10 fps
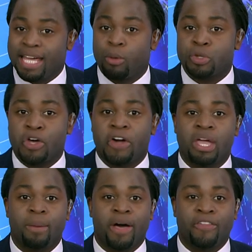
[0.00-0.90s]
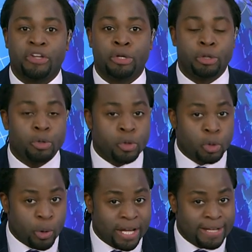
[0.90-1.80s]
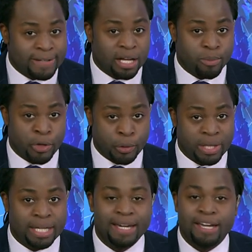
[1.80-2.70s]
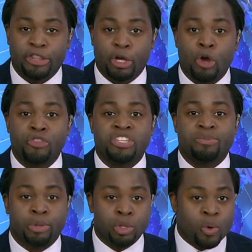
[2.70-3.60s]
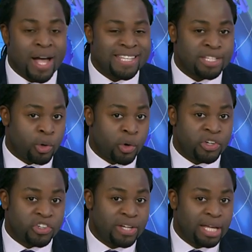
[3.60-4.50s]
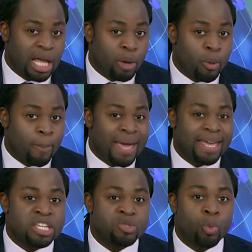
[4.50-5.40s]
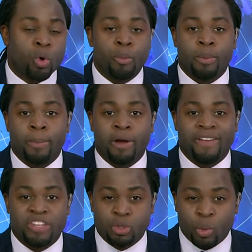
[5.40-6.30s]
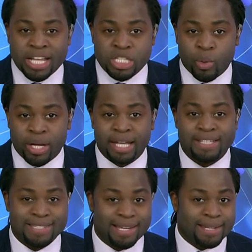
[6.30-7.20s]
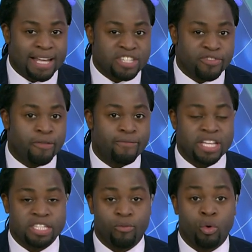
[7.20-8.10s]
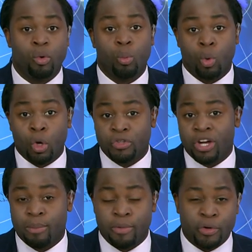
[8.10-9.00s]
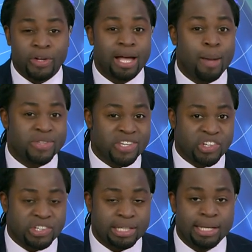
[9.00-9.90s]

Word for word: we're talking about the new Ukrainian documentary, The Earth is Blue as an Orange. It will make its world premiere at the 2020 Sundance Film Festival World Documentary Competition.